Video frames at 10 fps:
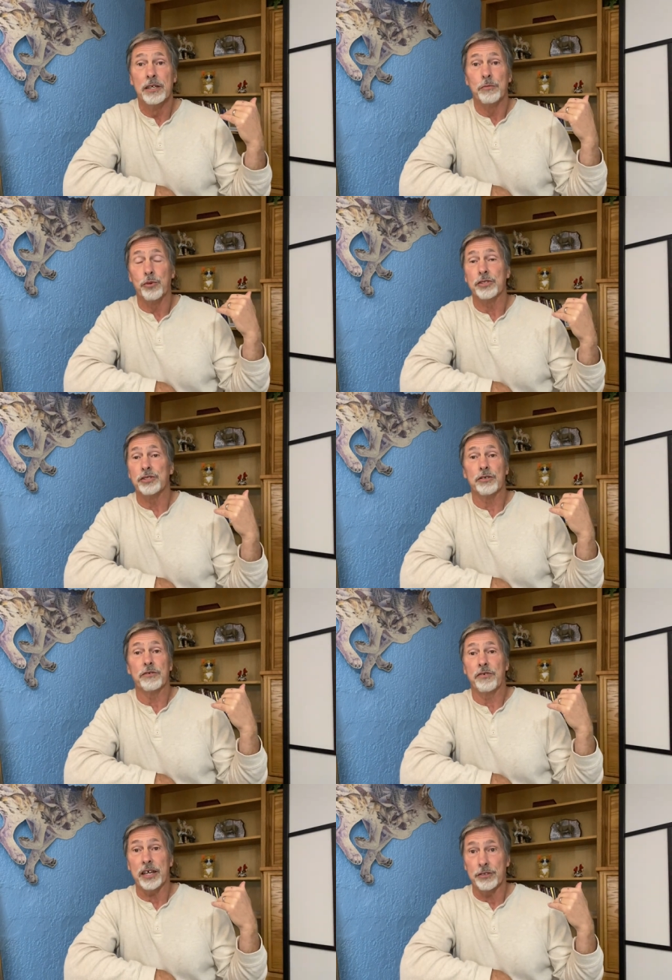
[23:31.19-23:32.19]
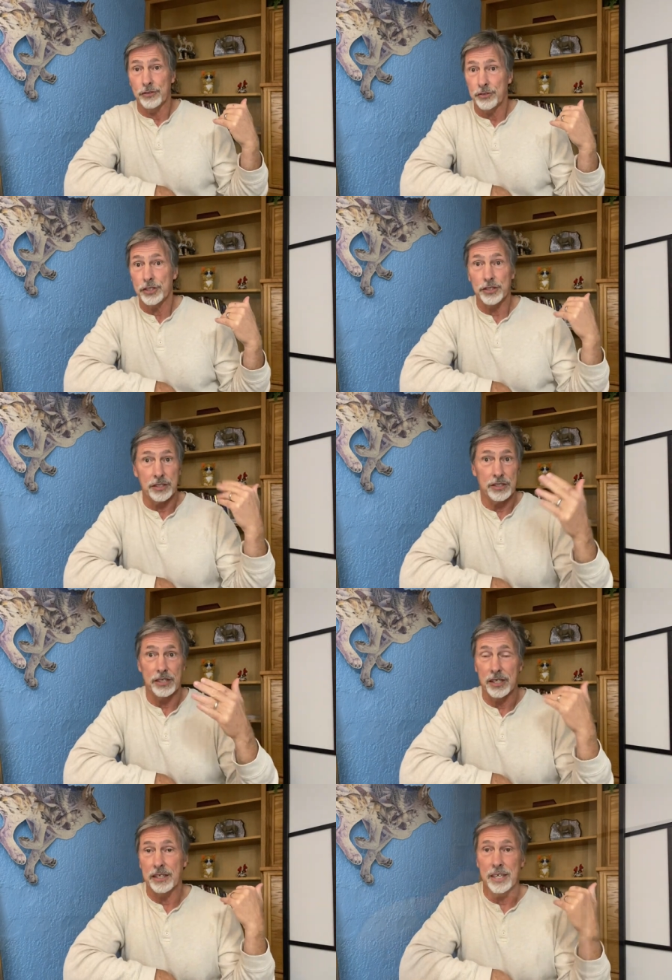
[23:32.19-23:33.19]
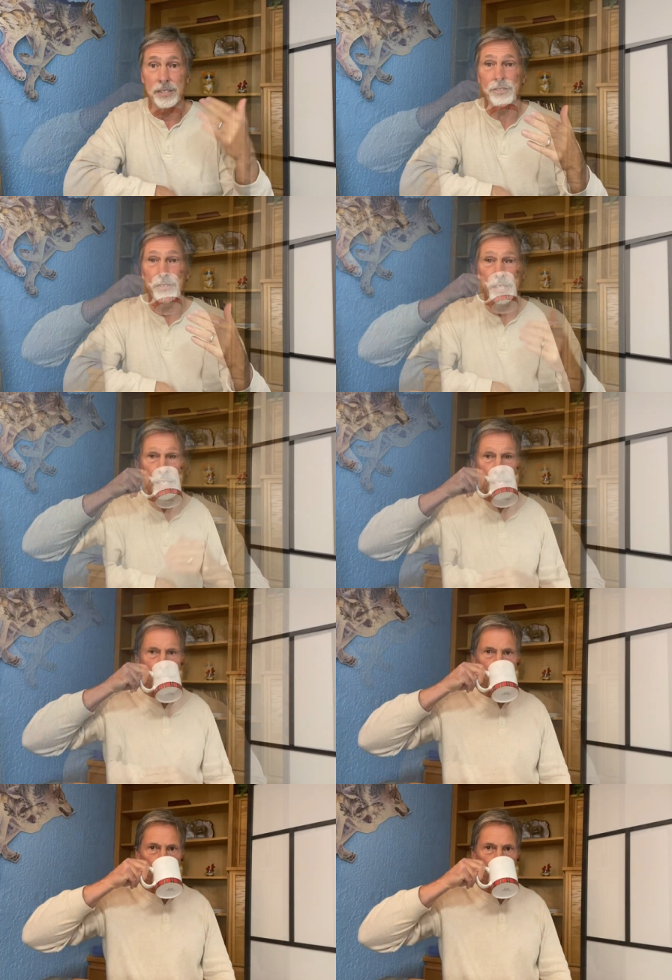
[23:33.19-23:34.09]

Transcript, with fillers: board certified nutritionist and get the answer they needed.